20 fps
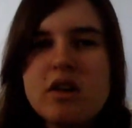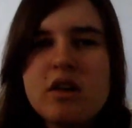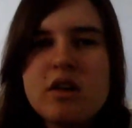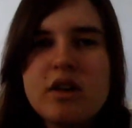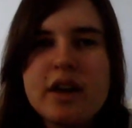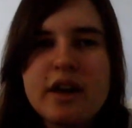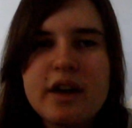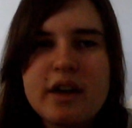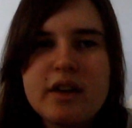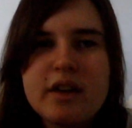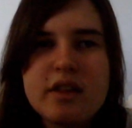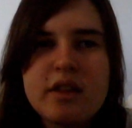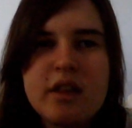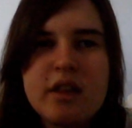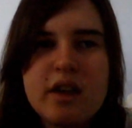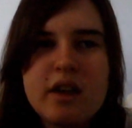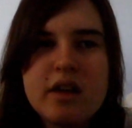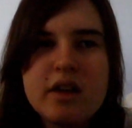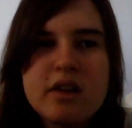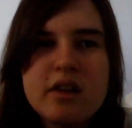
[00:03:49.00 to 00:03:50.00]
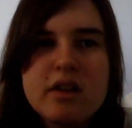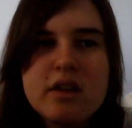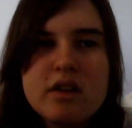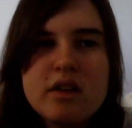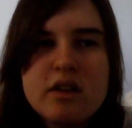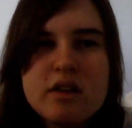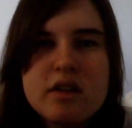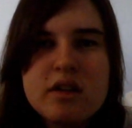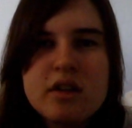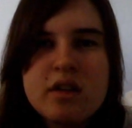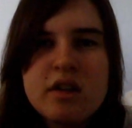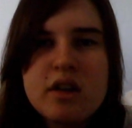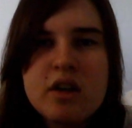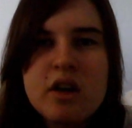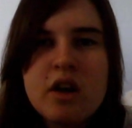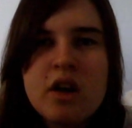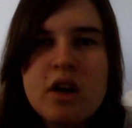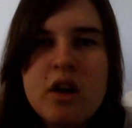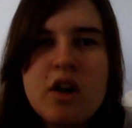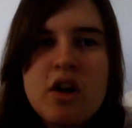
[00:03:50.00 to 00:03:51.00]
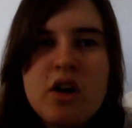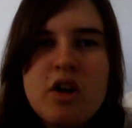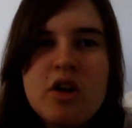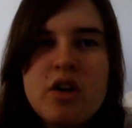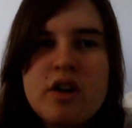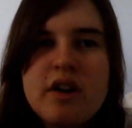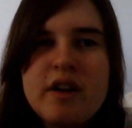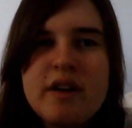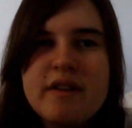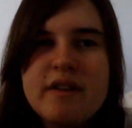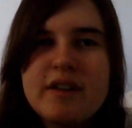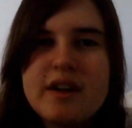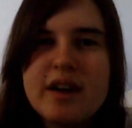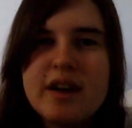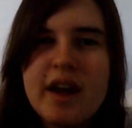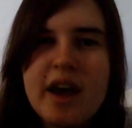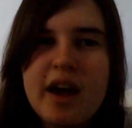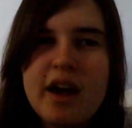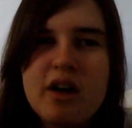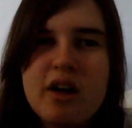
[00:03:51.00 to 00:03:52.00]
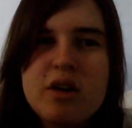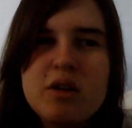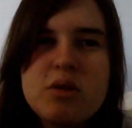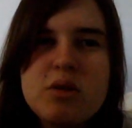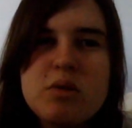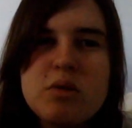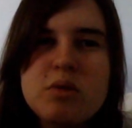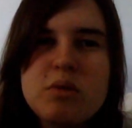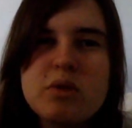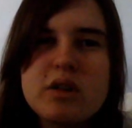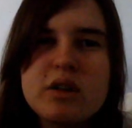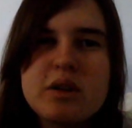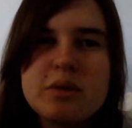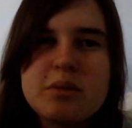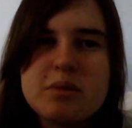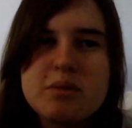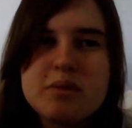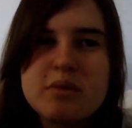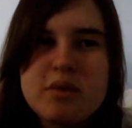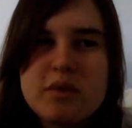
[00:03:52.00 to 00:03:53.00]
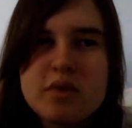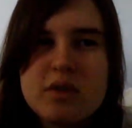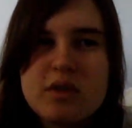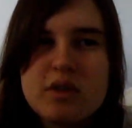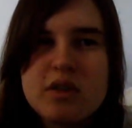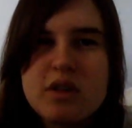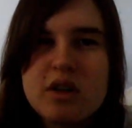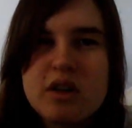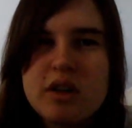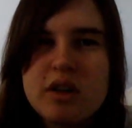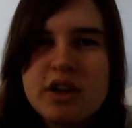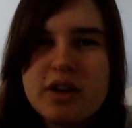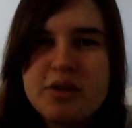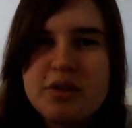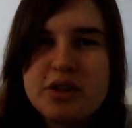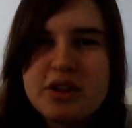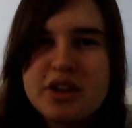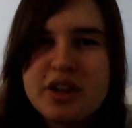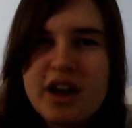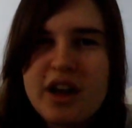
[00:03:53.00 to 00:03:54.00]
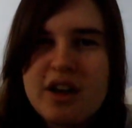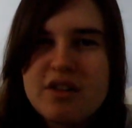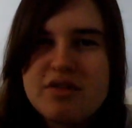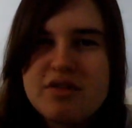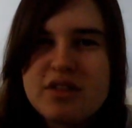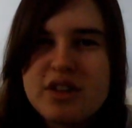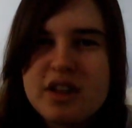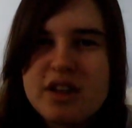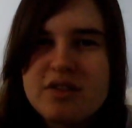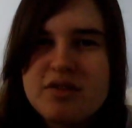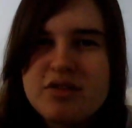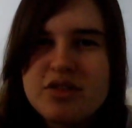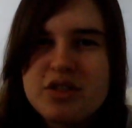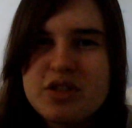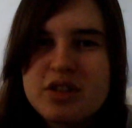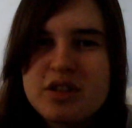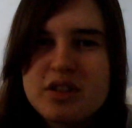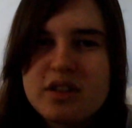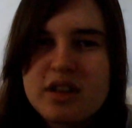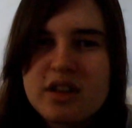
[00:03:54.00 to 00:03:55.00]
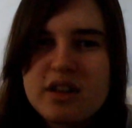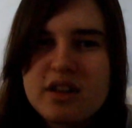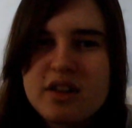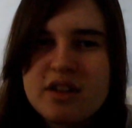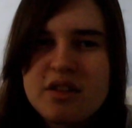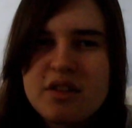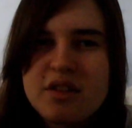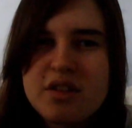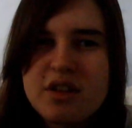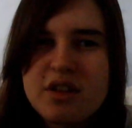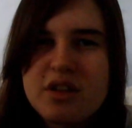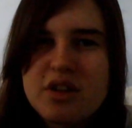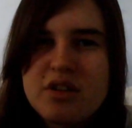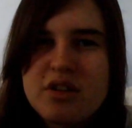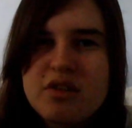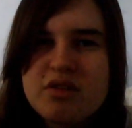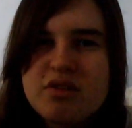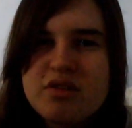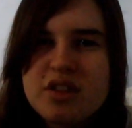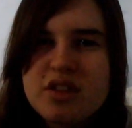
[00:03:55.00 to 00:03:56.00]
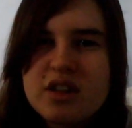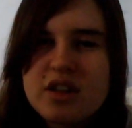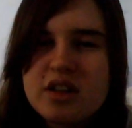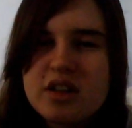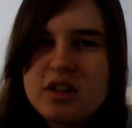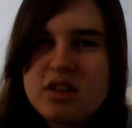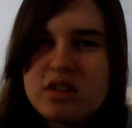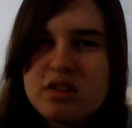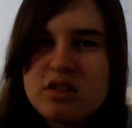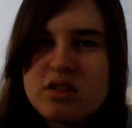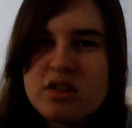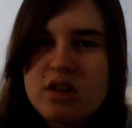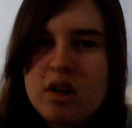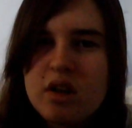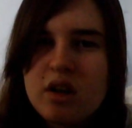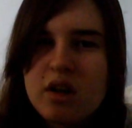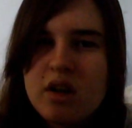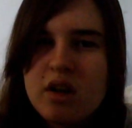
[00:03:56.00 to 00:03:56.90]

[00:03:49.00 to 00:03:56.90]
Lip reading: okay, then now all I really have left that I can think of is,